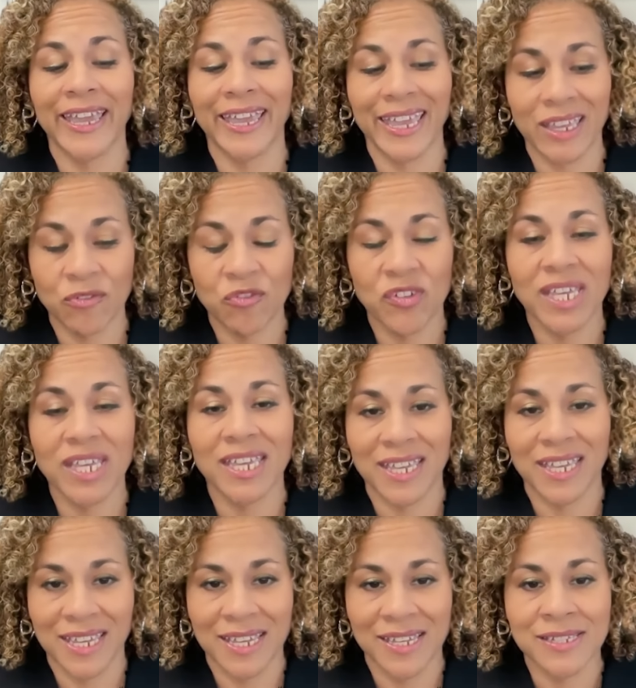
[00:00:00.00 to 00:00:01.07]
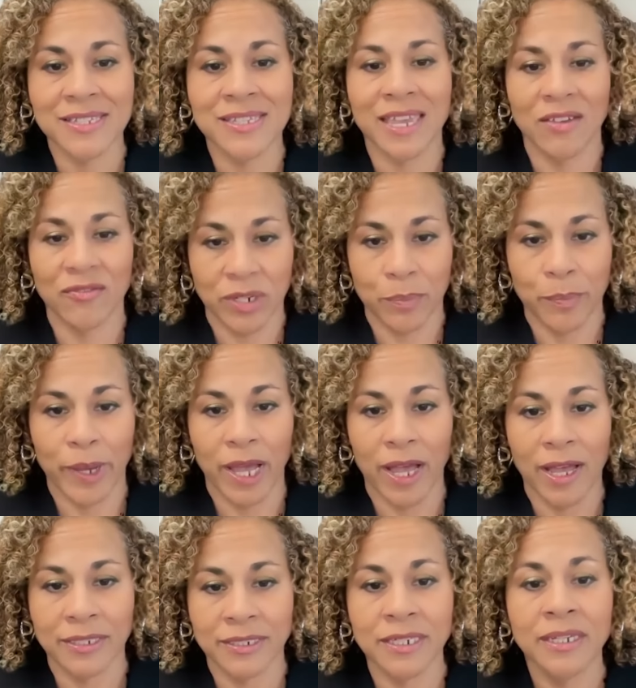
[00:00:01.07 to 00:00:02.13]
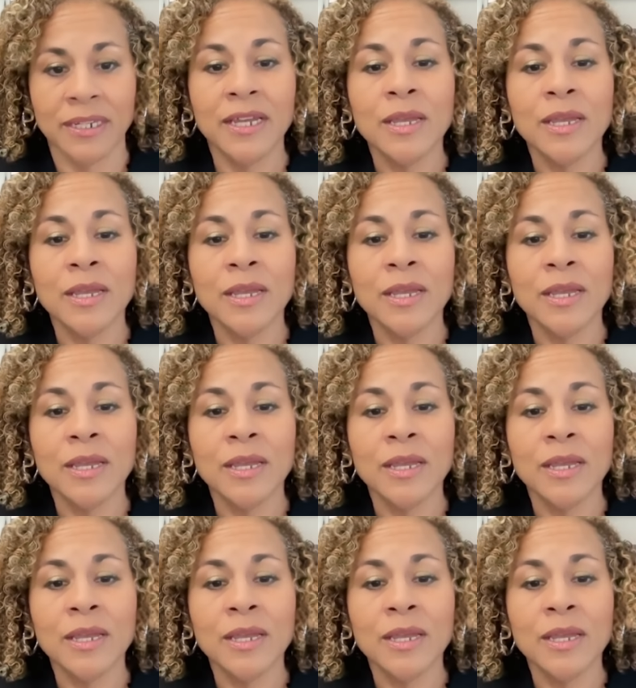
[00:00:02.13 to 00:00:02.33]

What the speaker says: if he is given a bond